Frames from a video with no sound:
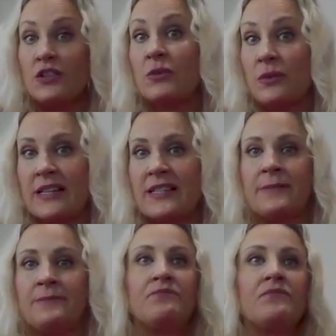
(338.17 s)
There's a
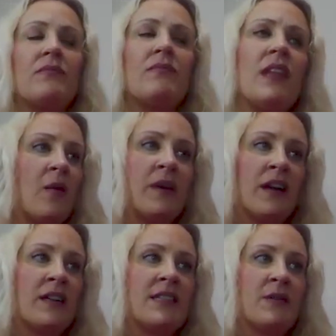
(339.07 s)
reason. I'll be
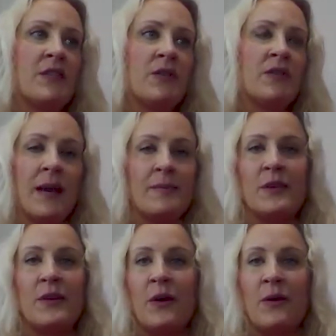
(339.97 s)
honest, I was so
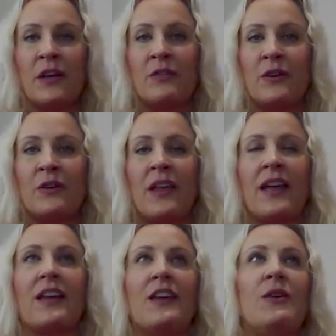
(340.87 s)
skeptical going through,
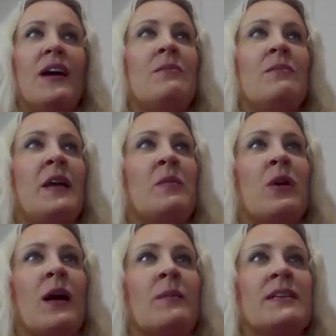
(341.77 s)
like you had made a
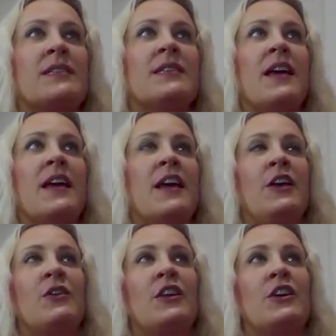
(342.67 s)
promise,
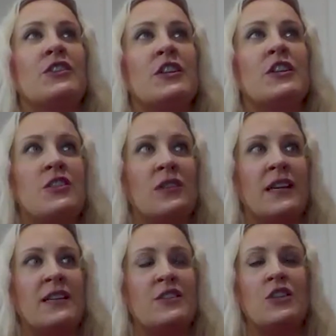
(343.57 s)
that your to-do
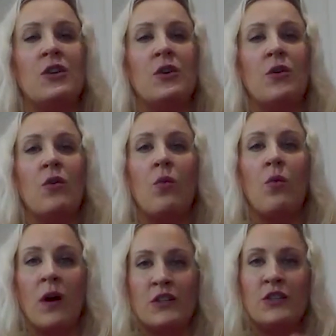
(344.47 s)
list,
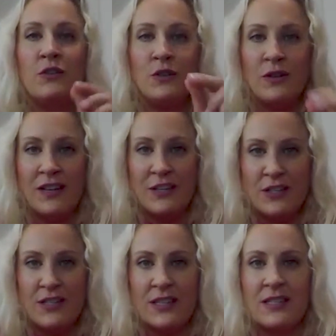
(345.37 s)
once you utilize
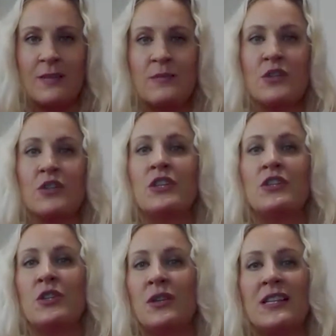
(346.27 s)
your systems, your
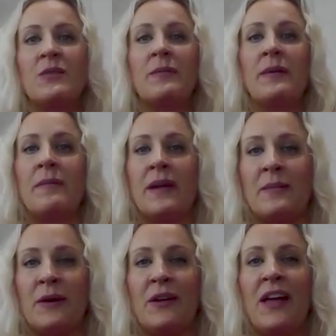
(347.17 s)
to-do list will be
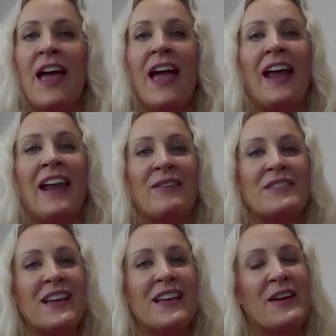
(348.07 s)
minimal. And I
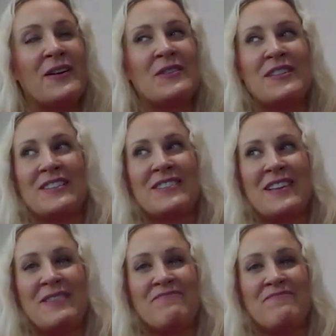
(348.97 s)
was like, oh,
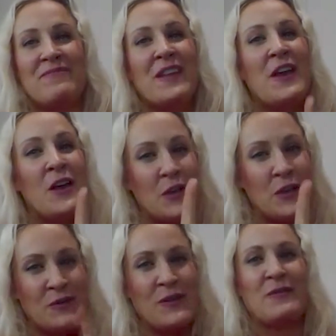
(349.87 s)
Chelsea,
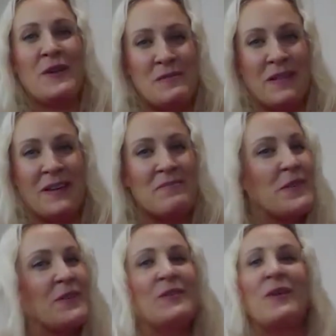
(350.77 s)
you don't know me.
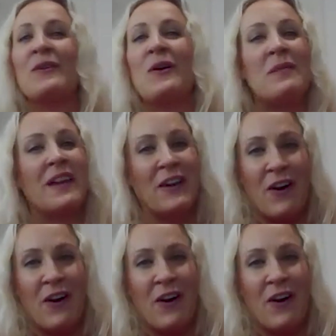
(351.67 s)
You don't know me at